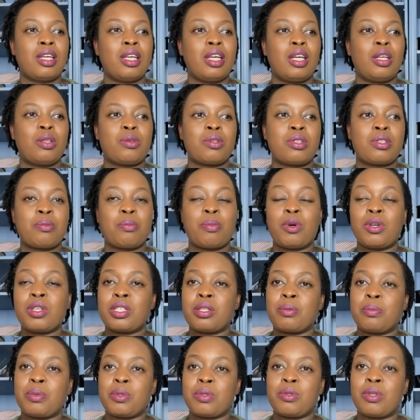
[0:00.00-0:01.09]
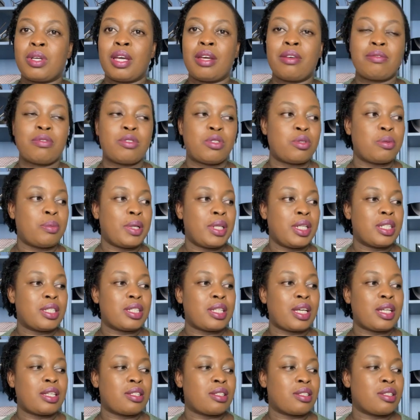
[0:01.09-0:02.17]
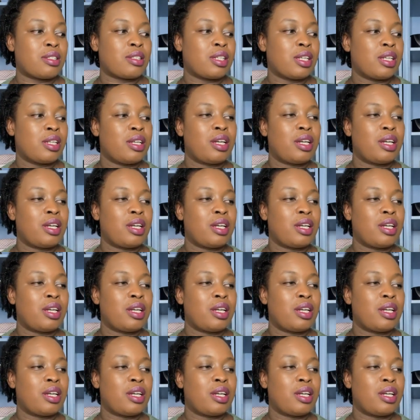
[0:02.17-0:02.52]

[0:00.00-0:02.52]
it was impossible to have too many sizes.